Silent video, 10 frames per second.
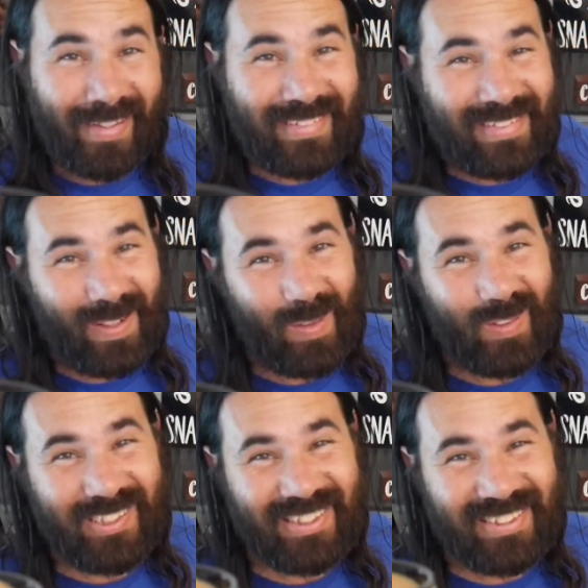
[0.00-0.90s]
a
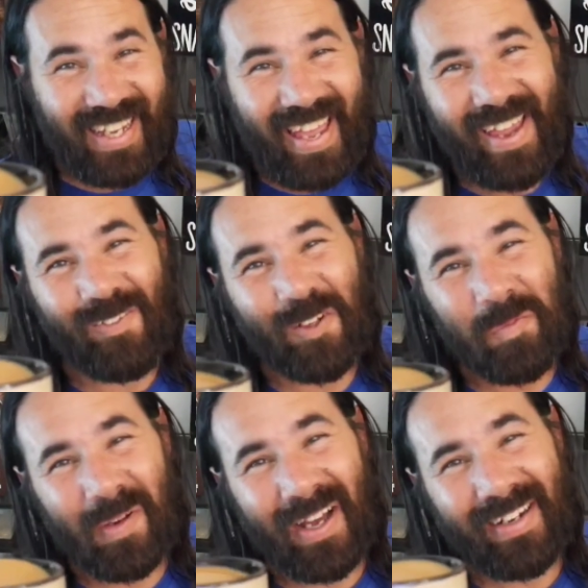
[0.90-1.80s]
toast to
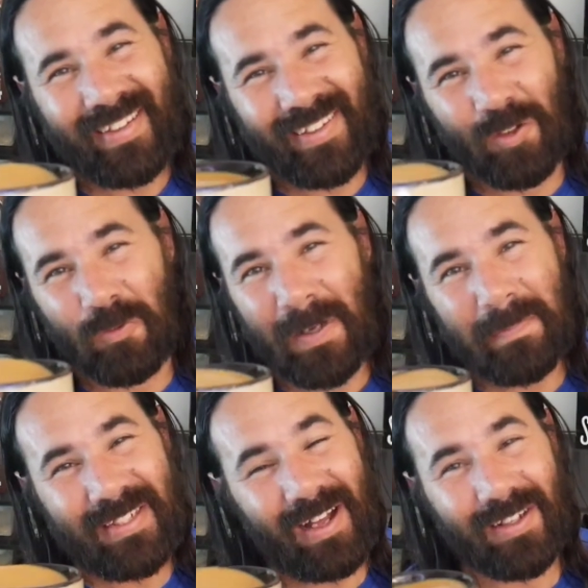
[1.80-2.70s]
everybody in the
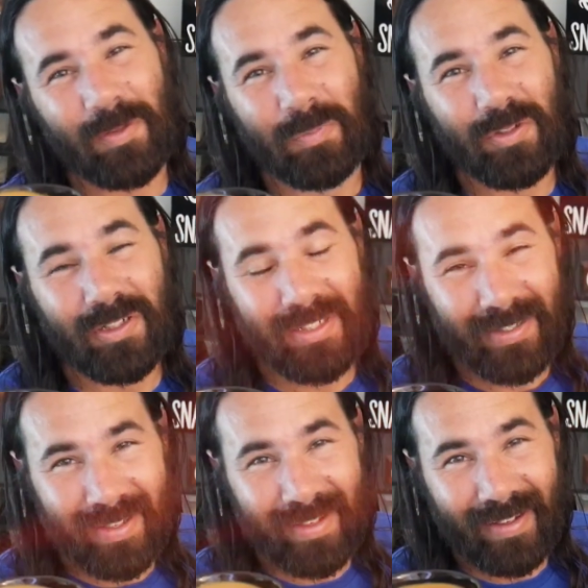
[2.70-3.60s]
reptile community.